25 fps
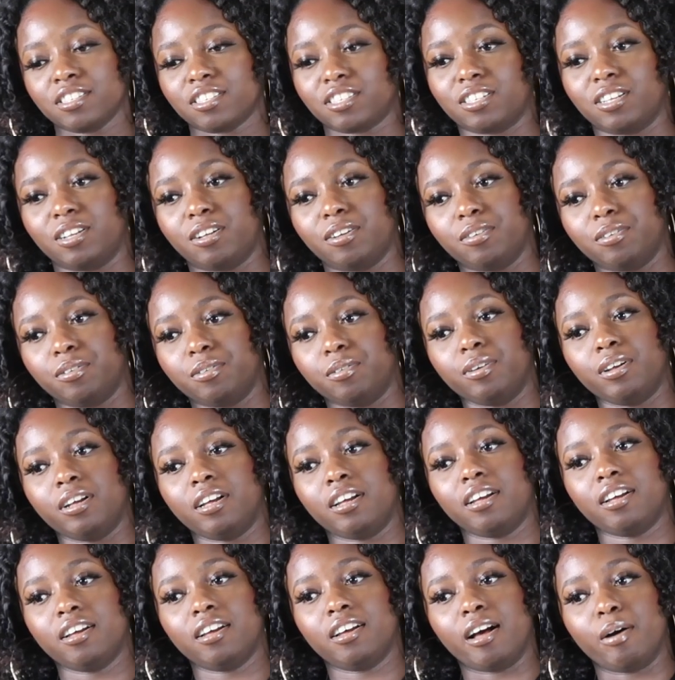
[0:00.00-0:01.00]
So
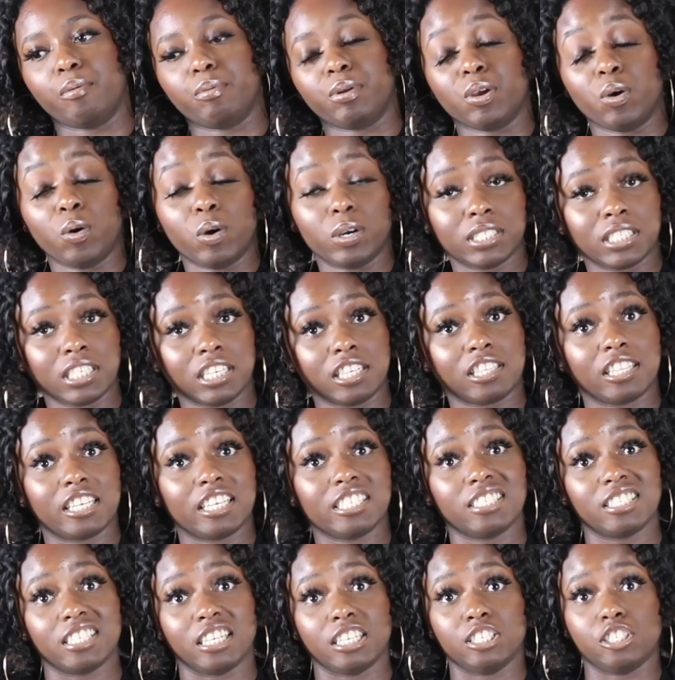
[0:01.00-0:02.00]
I want to go into
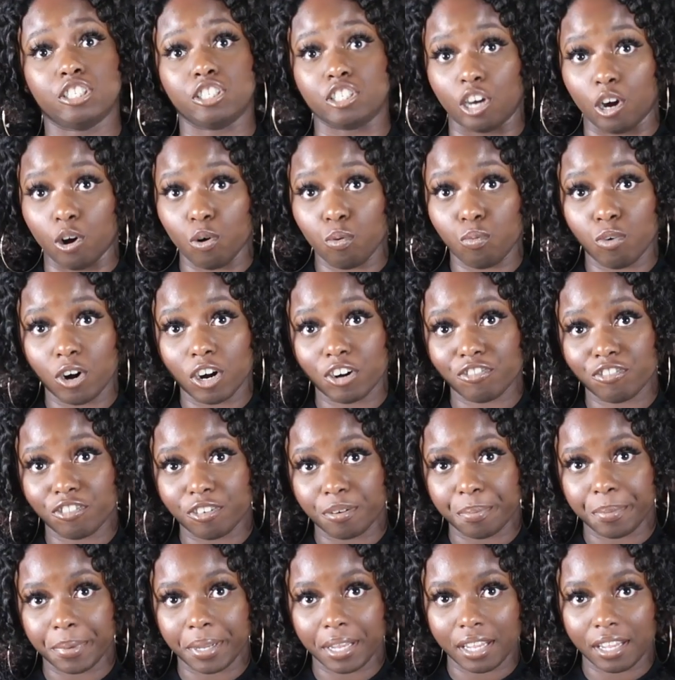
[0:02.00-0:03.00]
things that don't work
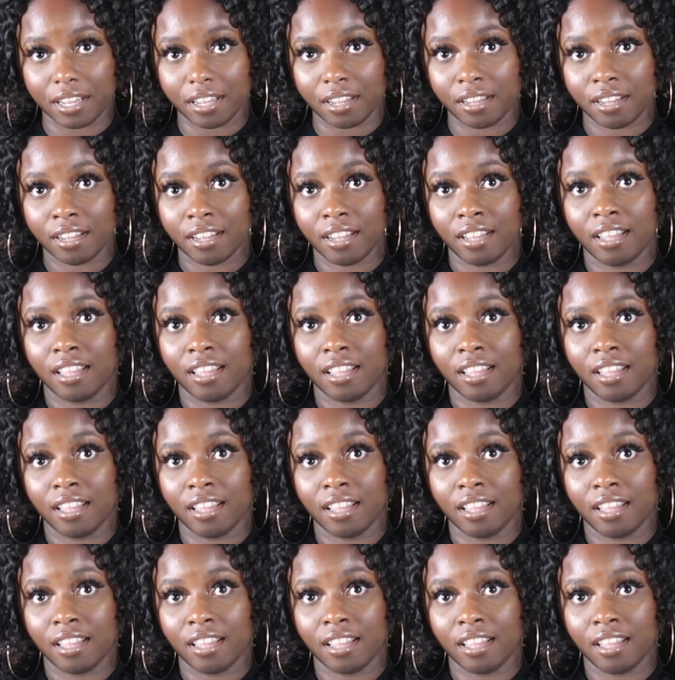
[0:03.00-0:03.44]
for me.